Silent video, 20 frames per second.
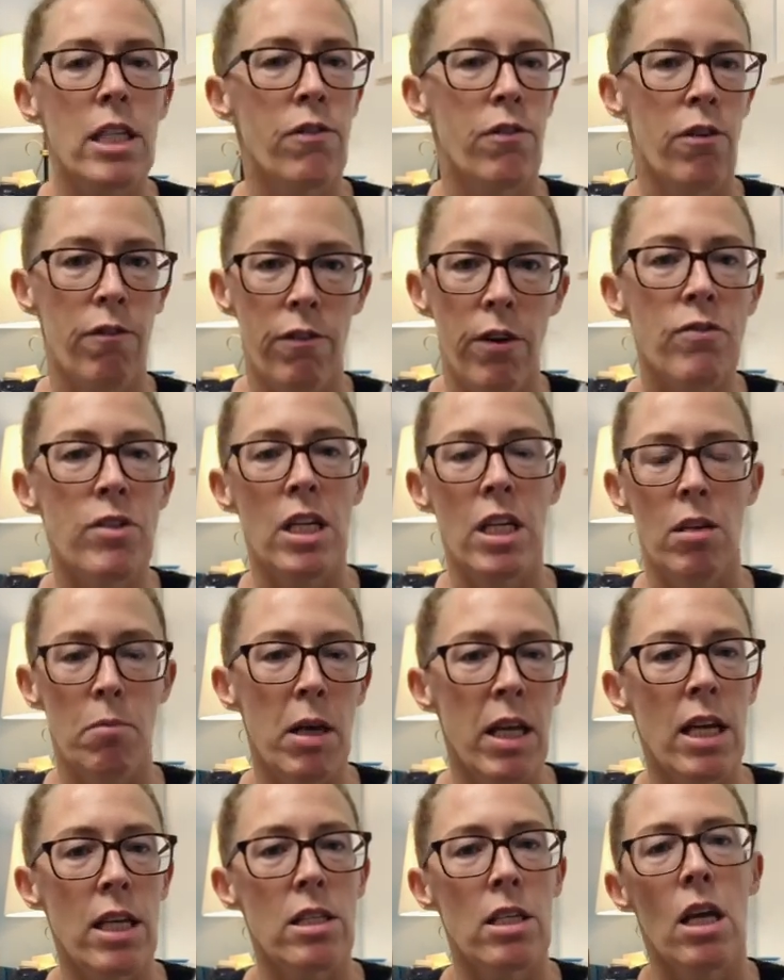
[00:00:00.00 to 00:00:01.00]
for 15
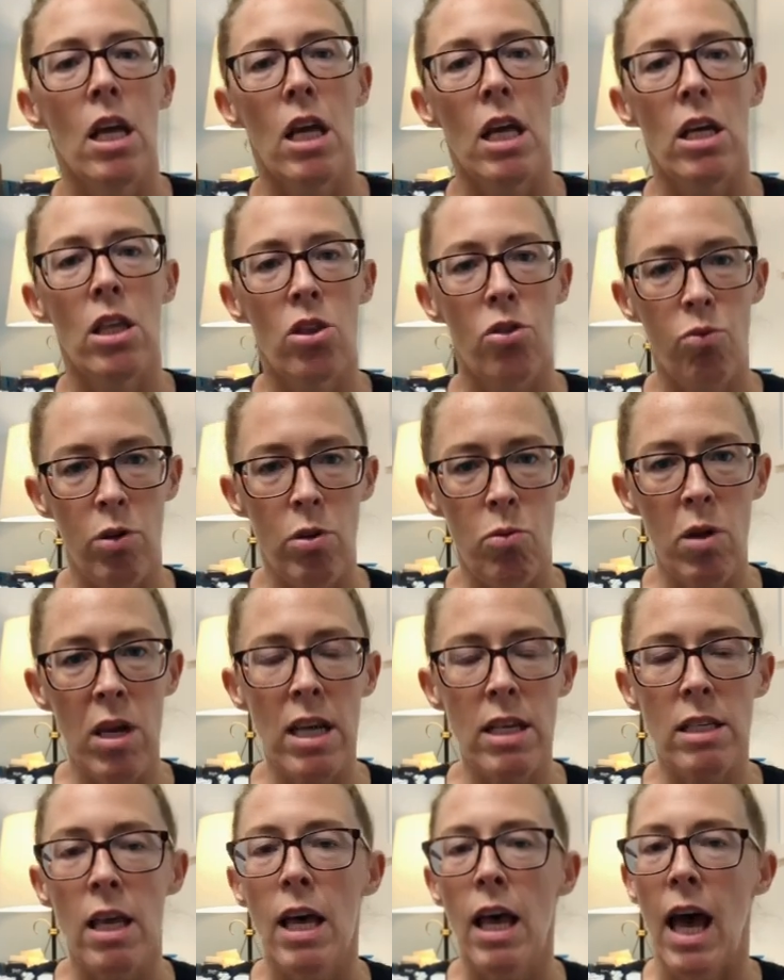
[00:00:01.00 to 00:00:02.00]
minutes in 3
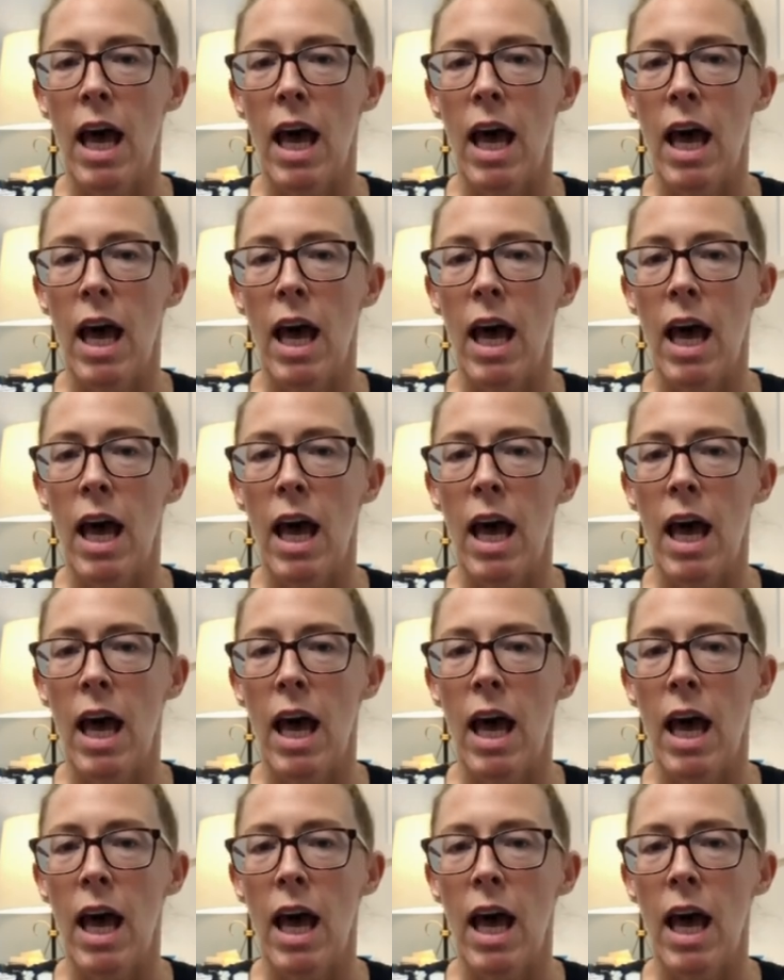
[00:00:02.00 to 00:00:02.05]
weeks.